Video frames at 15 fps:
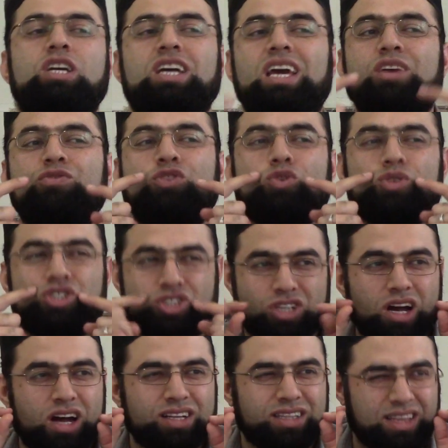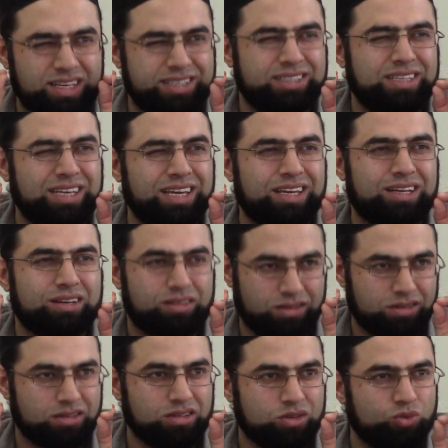if you start the scene
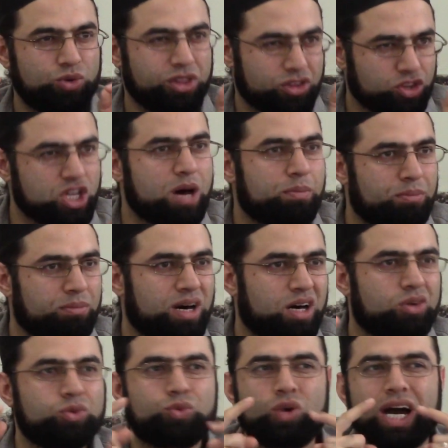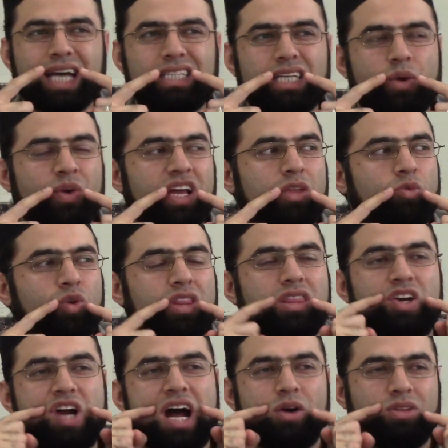with dhamma right away with
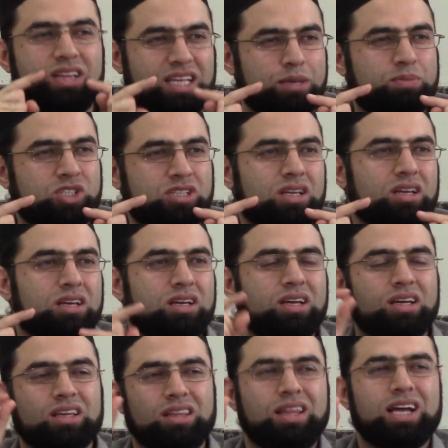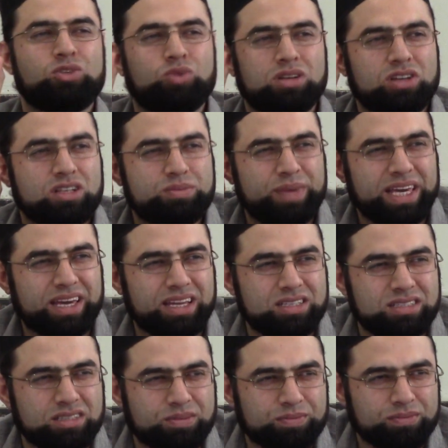round lips, that will not make
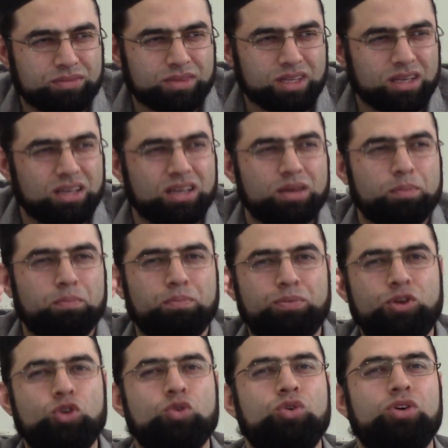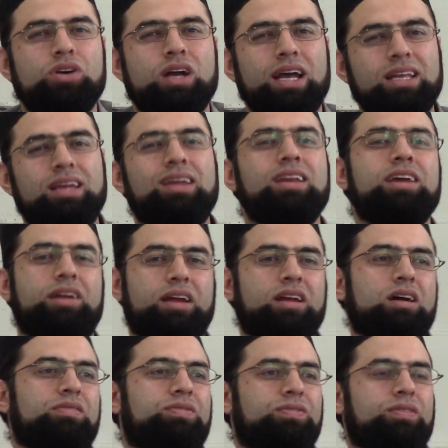it pure and clear
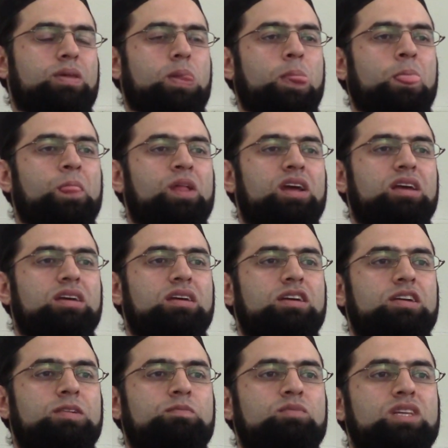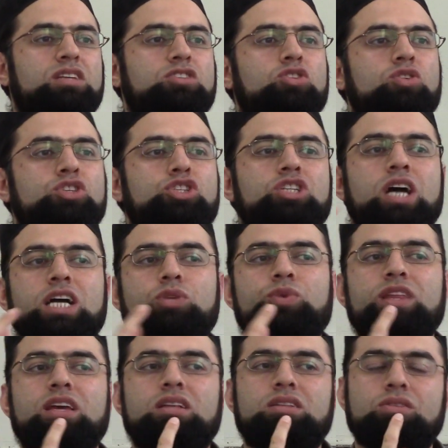enough. So start
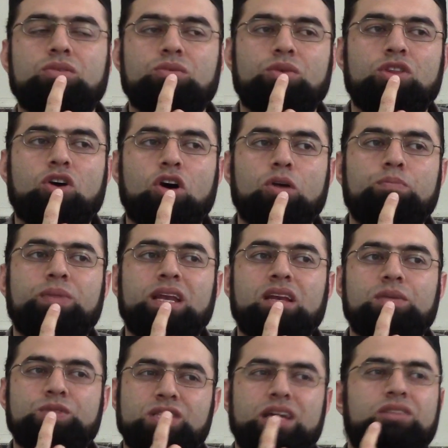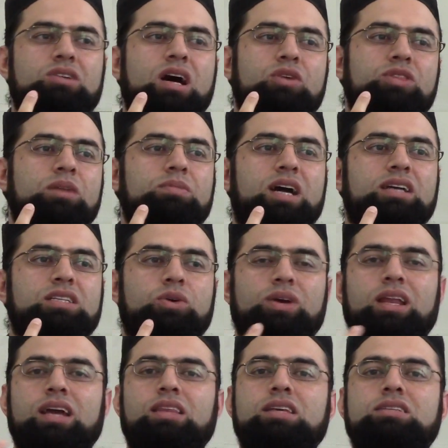with it with open lips, then round them right away,
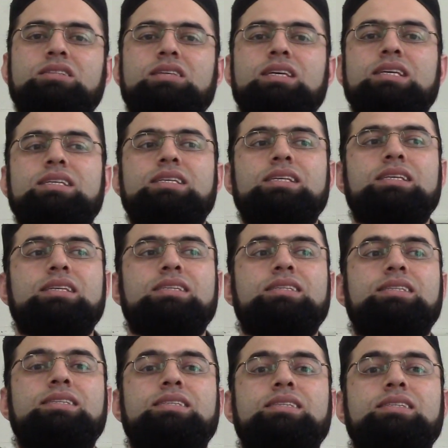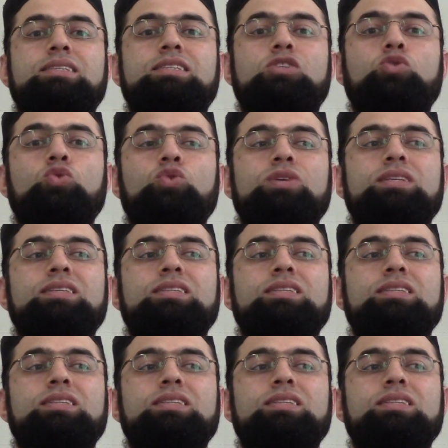like this. Su.